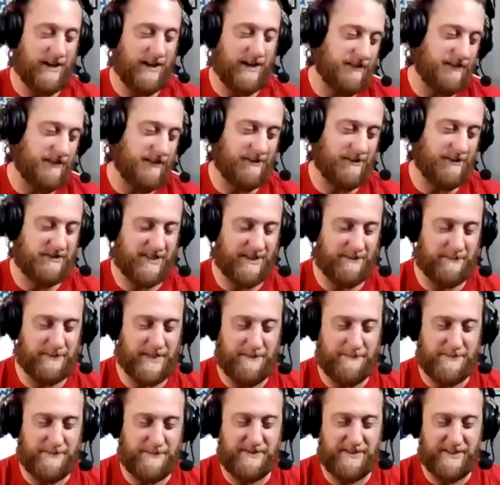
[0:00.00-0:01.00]
well, you know,
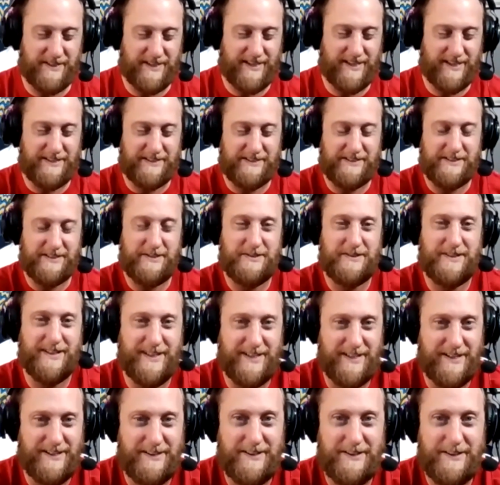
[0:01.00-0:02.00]
sometimes you got to do
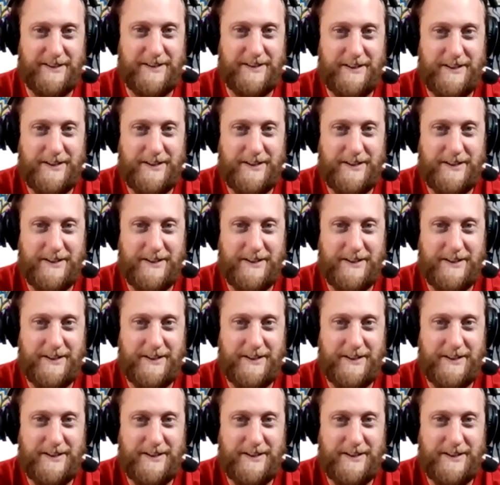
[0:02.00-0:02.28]
that